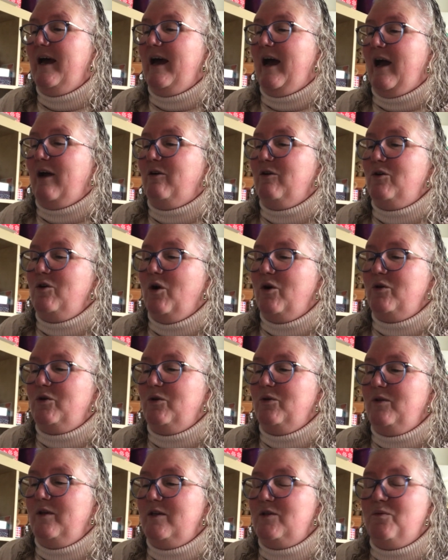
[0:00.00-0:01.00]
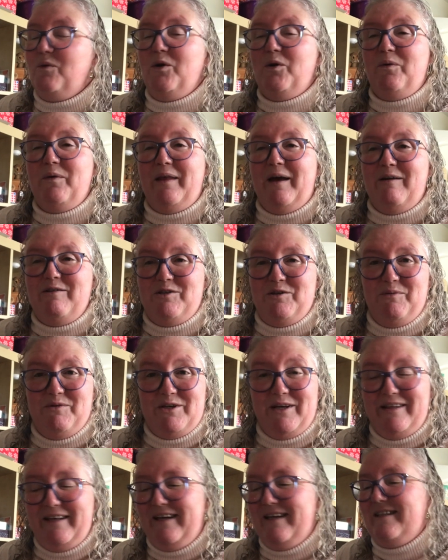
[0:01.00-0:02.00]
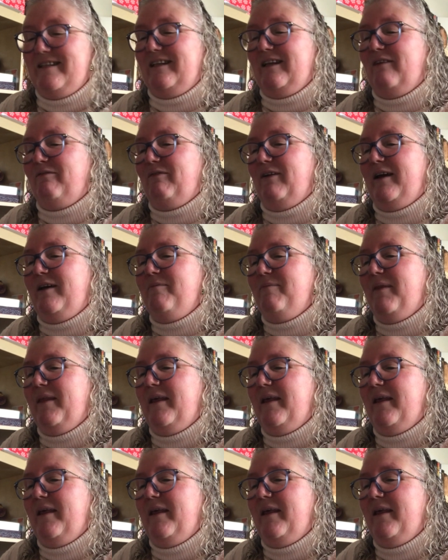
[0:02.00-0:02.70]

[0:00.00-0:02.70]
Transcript: I could not do this work without you, which I think is lovely.